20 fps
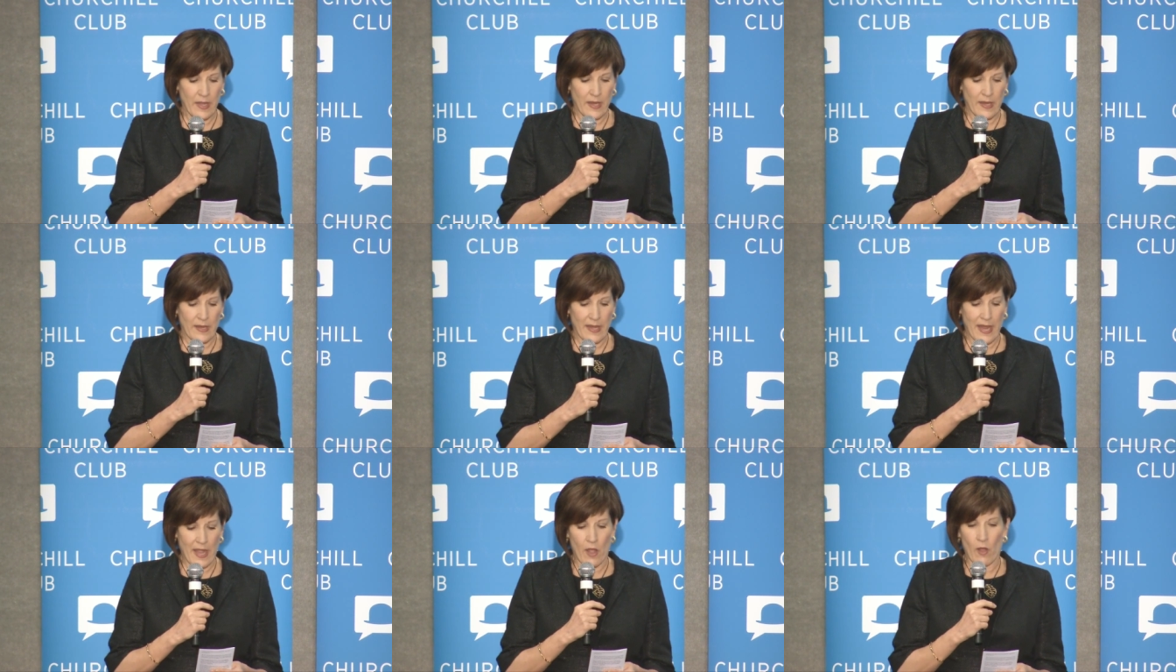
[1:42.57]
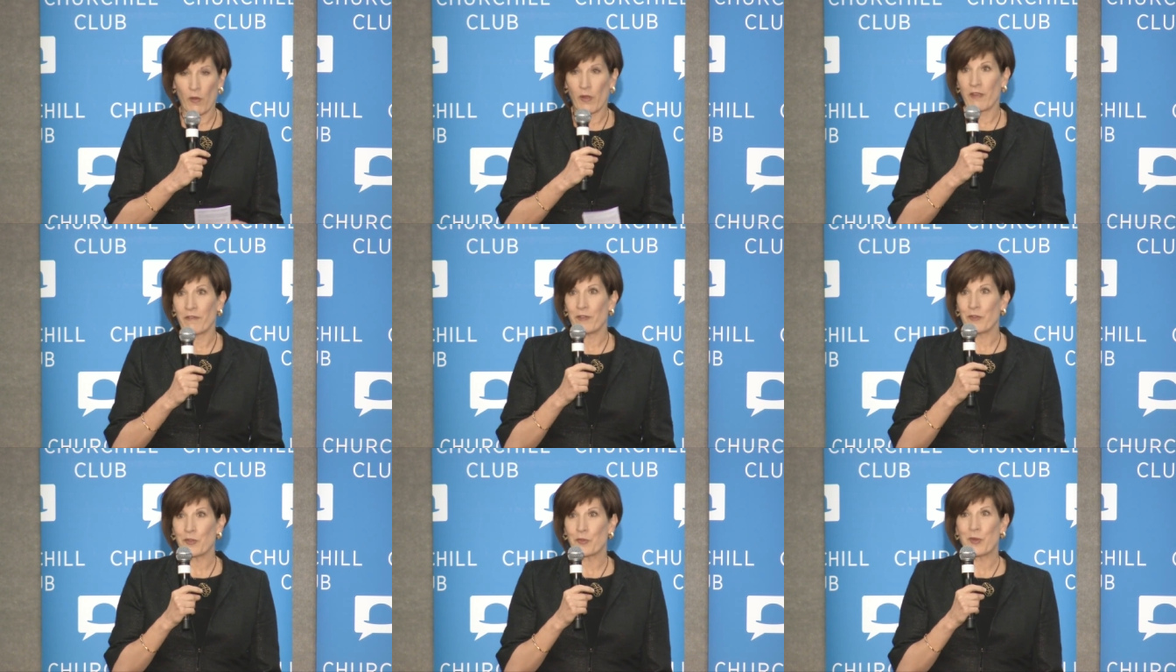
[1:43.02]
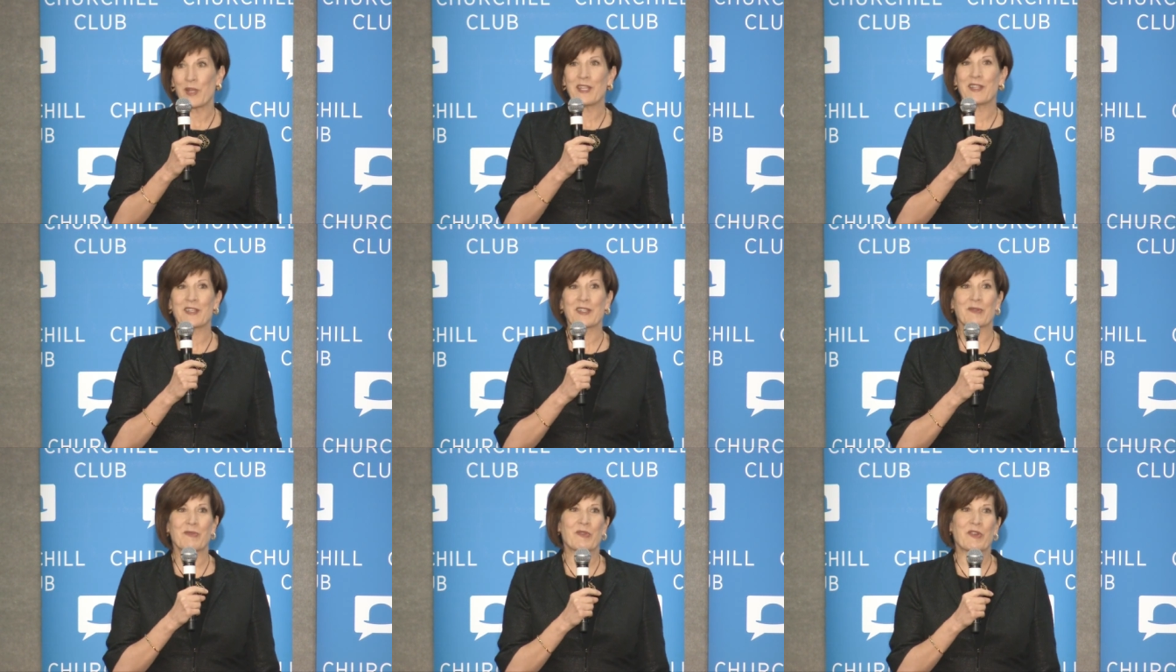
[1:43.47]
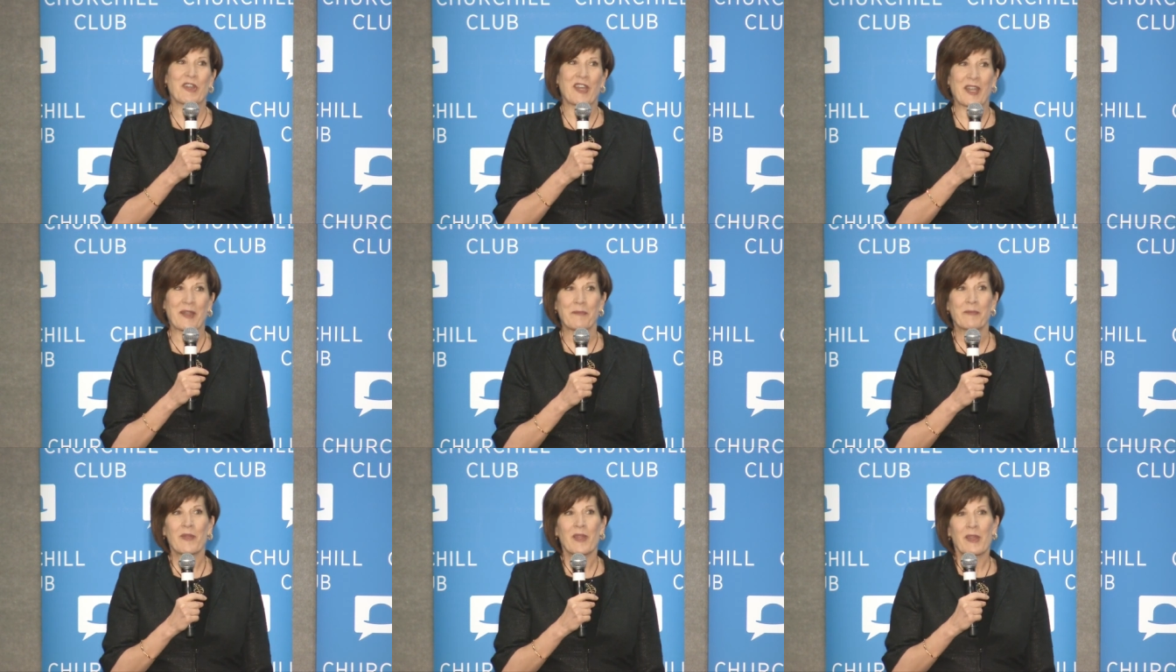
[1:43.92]
Now, if you tweet this
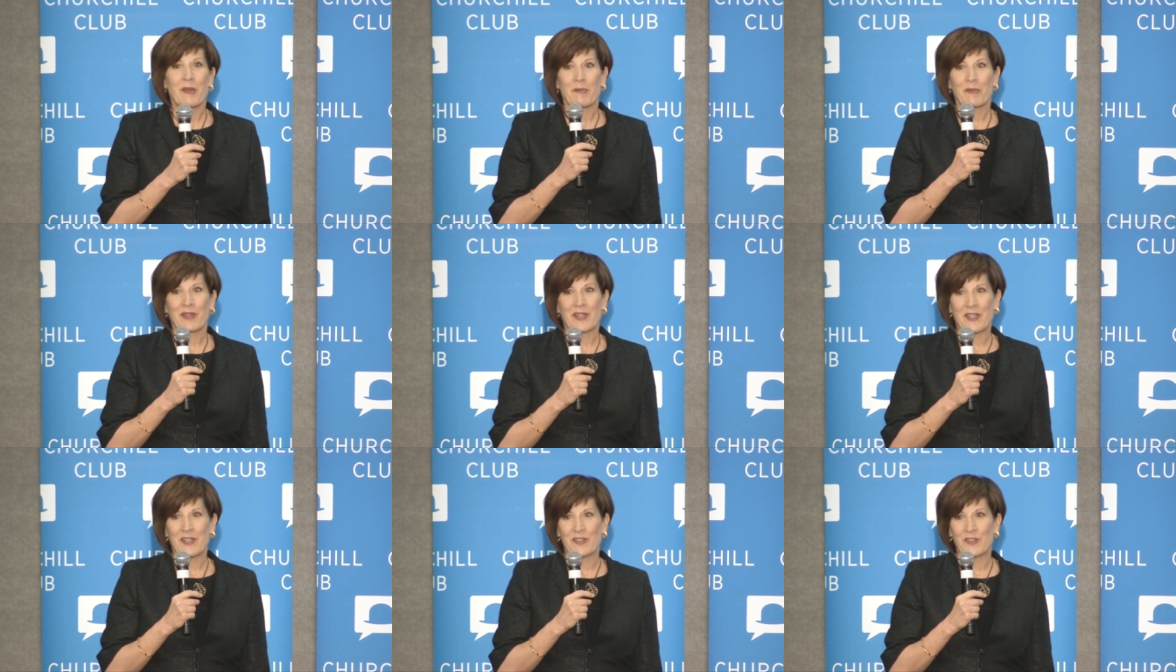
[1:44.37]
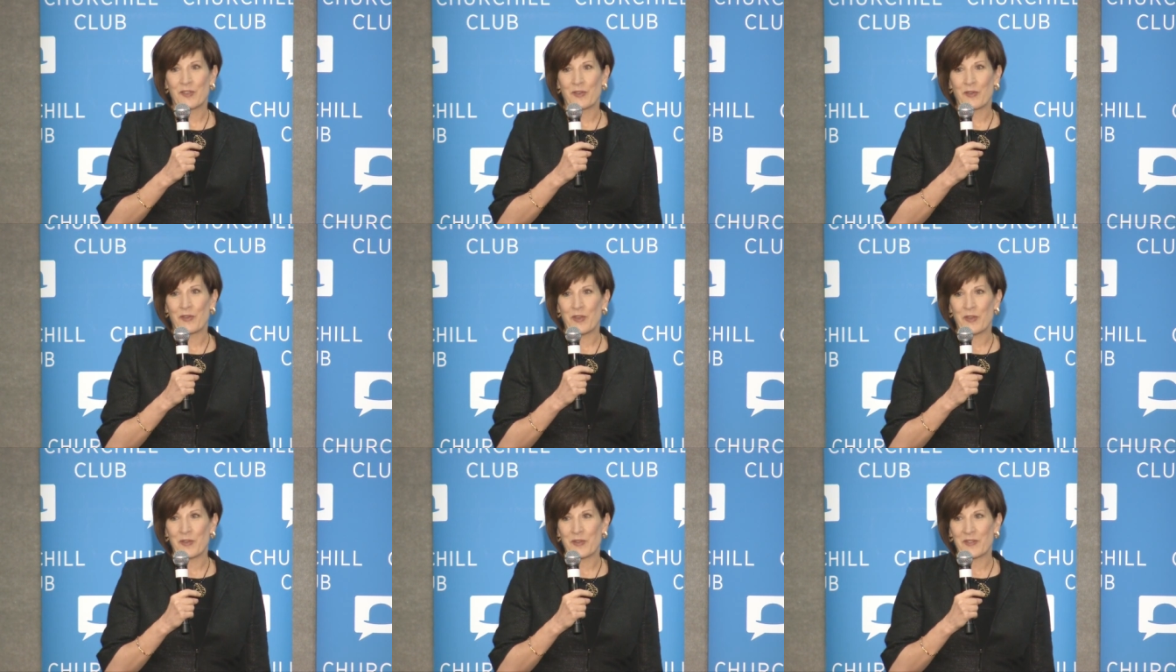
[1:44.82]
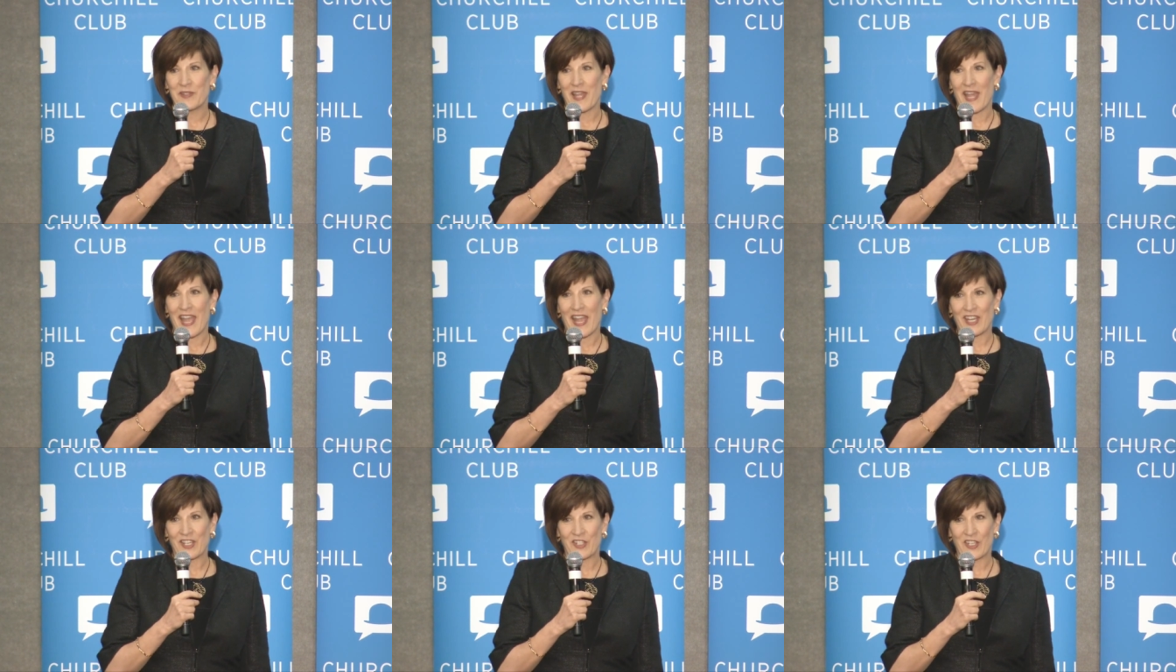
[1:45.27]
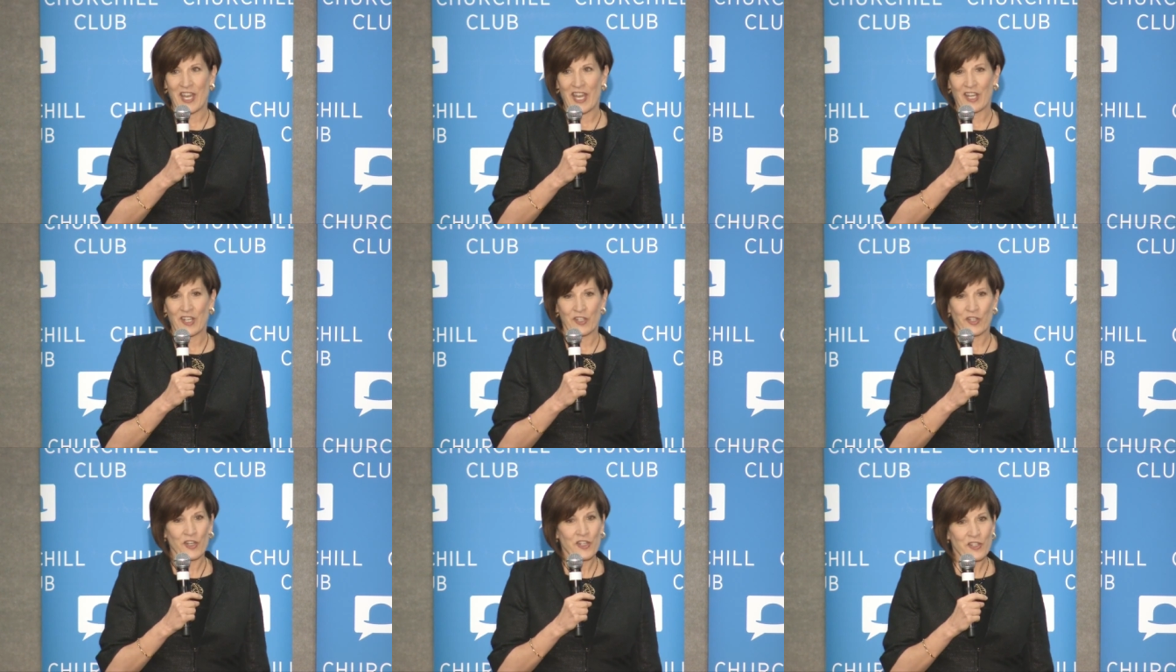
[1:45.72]
morning, please do use the
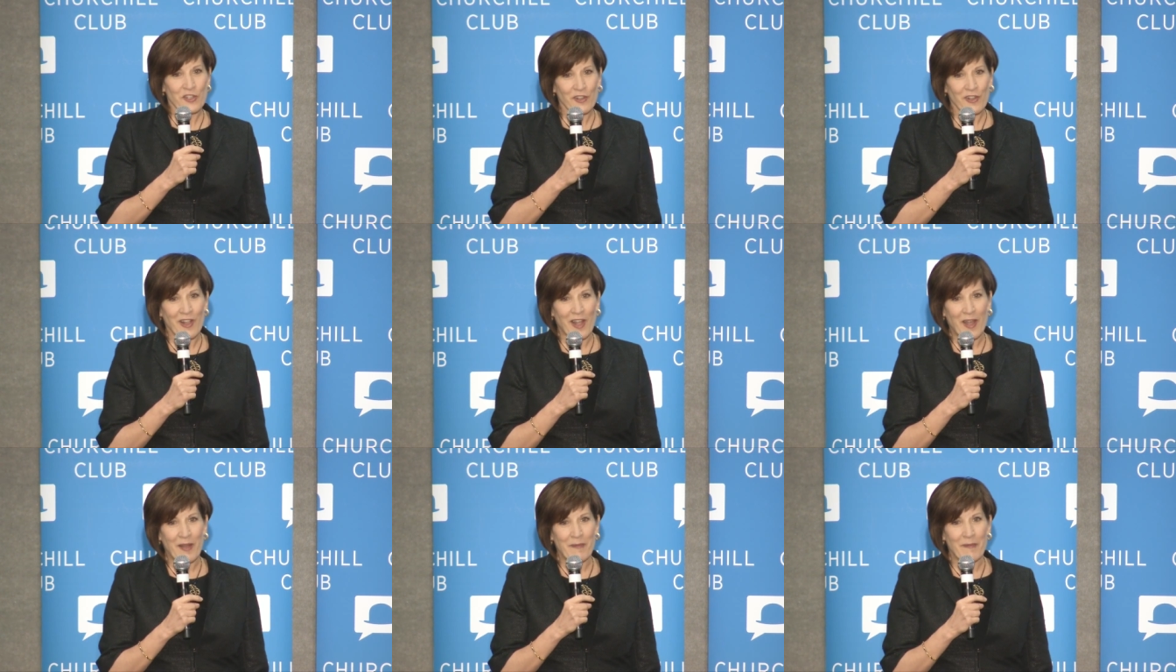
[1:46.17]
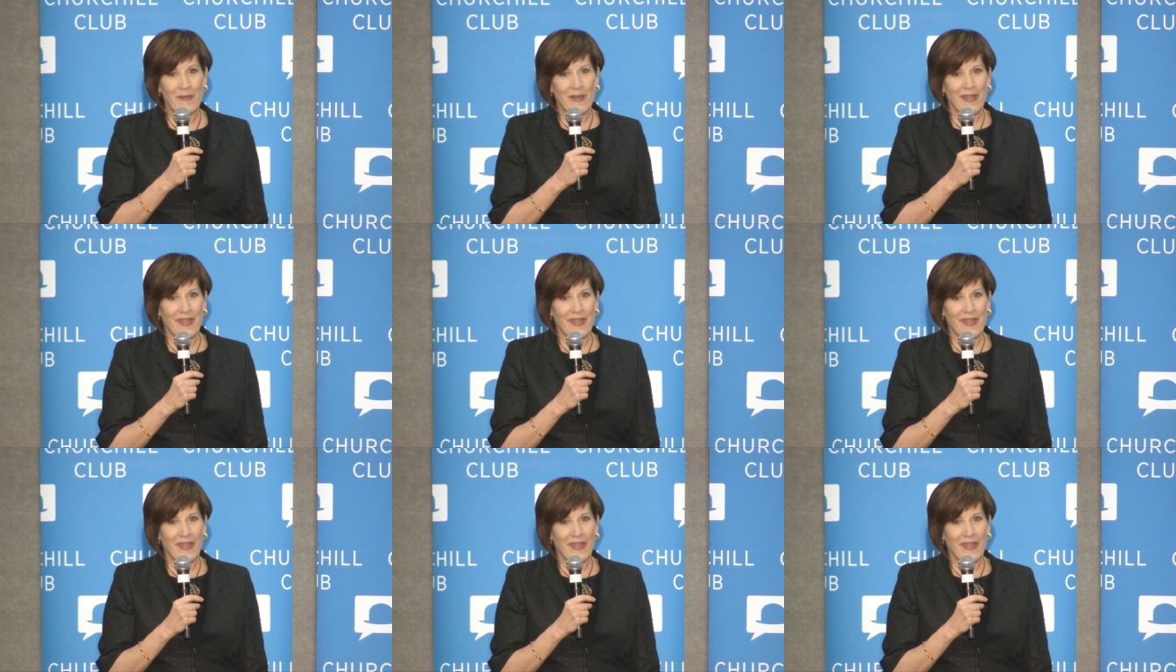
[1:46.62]
hashtag Churchill Club